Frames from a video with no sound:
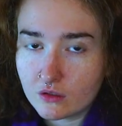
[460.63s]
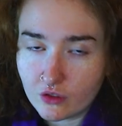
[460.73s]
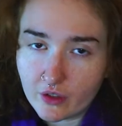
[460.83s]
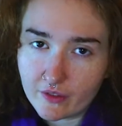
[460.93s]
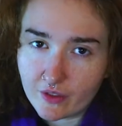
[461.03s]

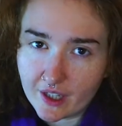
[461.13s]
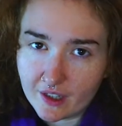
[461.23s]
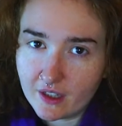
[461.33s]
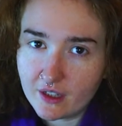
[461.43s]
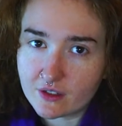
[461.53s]
So if
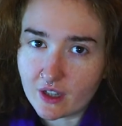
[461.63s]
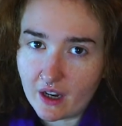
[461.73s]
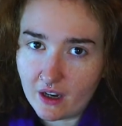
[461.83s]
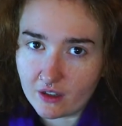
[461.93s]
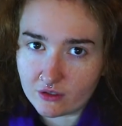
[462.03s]
aliens
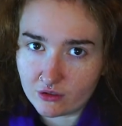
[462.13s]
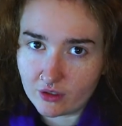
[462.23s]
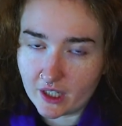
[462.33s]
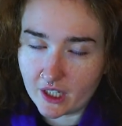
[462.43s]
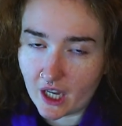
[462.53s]
are
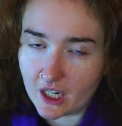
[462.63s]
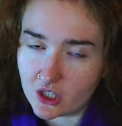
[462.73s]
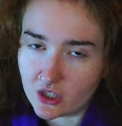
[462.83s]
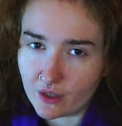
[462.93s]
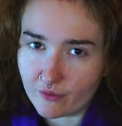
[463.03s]
sucking
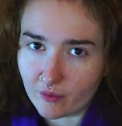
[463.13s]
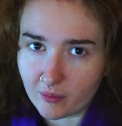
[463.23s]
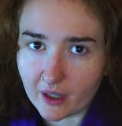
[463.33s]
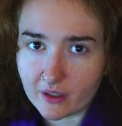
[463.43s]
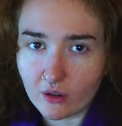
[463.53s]
energy
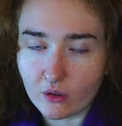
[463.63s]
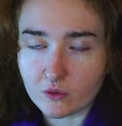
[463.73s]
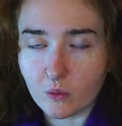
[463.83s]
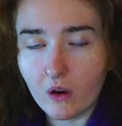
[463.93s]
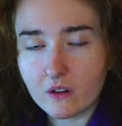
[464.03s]
from black
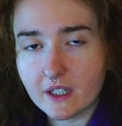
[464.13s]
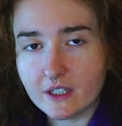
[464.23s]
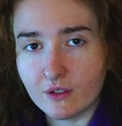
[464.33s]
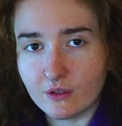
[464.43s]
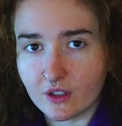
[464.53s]
holes, what are
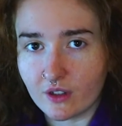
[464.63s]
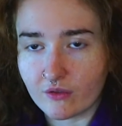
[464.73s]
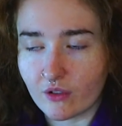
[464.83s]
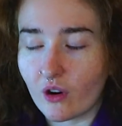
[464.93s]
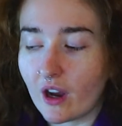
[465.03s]
they using
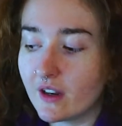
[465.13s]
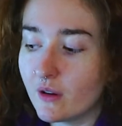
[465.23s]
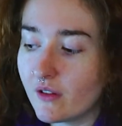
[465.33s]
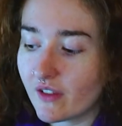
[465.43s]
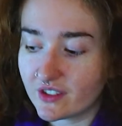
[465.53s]
it for? I
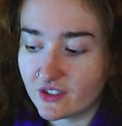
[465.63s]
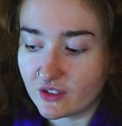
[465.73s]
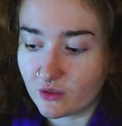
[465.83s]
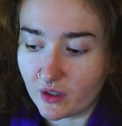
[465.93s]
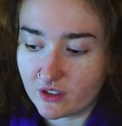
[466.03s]
know I've asked
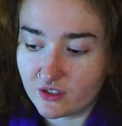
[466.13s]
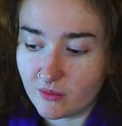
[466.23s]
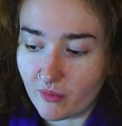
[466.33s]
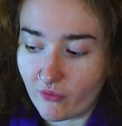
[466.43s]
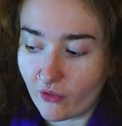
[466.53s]
this
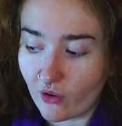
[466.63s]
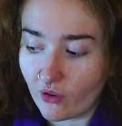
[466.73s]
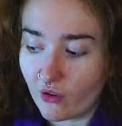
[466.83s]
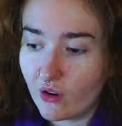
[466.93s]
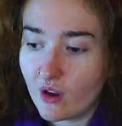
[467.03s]
question
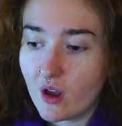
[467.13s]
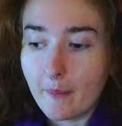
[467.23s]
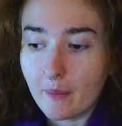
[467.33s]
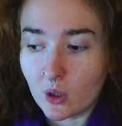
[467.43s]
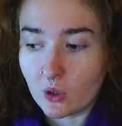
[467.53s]
before,
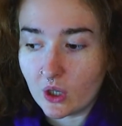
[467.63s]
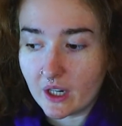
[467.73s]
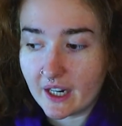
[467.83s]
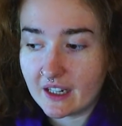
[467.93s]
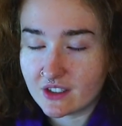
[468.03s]
but
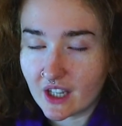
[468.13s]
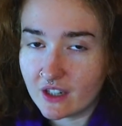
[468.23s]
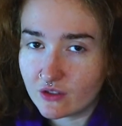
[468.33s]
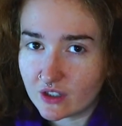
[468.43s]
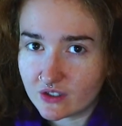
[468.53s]
it's
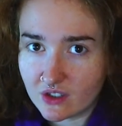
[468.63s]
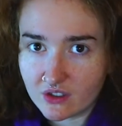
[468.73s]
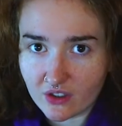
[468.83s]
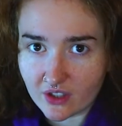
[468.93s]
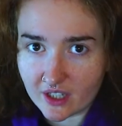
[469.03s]

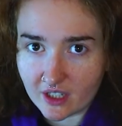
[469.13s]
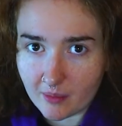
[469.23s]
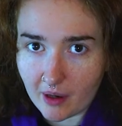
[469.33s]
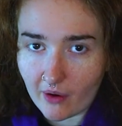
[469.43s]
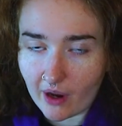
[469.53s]
interesting to think
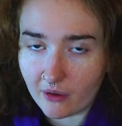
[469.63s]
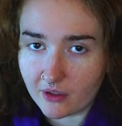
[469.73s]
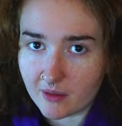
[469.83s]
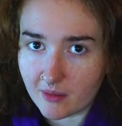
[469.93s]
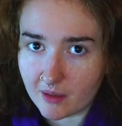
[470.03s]
about how
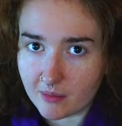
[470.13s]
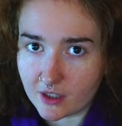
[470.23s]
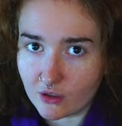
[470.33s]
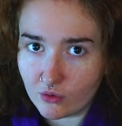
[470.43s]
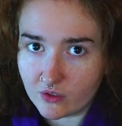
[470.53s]
they might
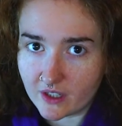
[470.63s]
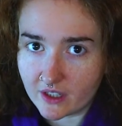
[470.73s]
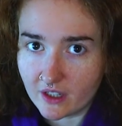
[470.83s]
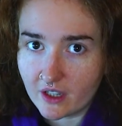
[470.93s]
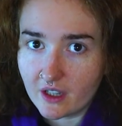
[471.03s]
be
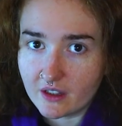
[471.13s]
using